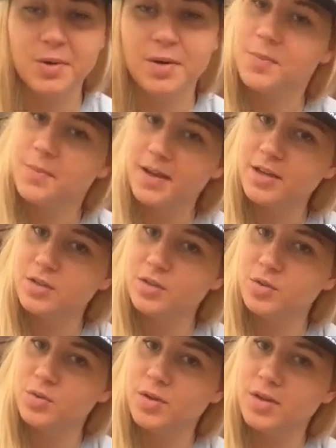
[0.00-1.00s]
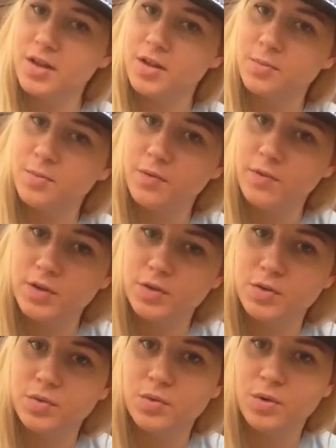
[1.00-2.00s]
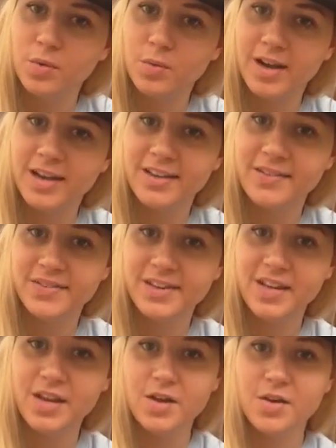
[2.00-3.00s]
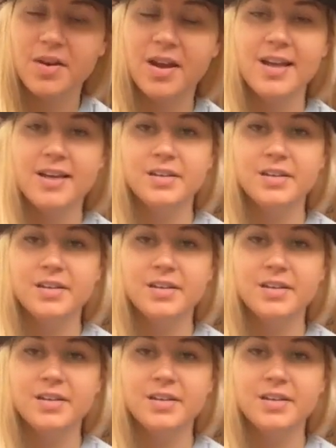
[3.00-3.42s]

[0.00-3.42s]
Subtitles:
Welcome back to another moving to Hawaii video.